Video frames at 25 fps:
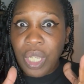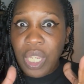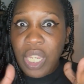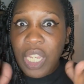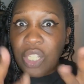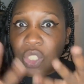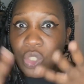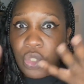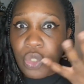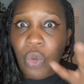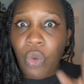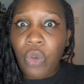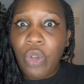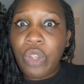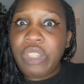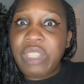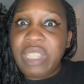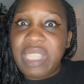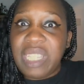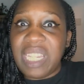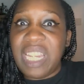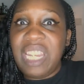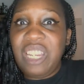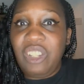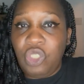it
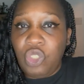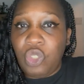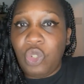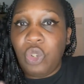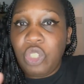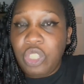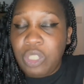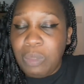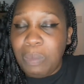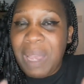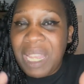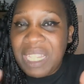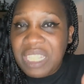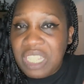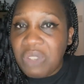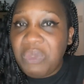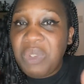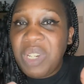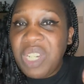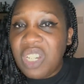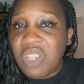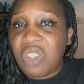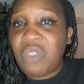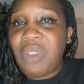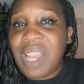does
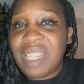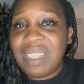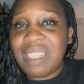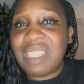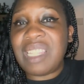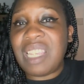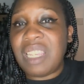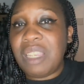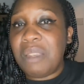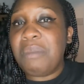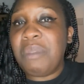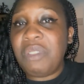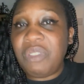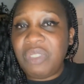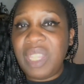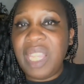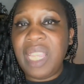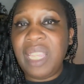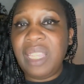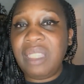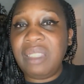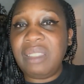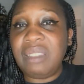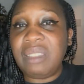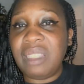matter in the grand scheme of
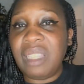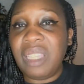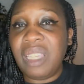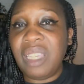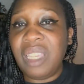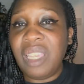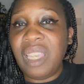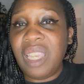things.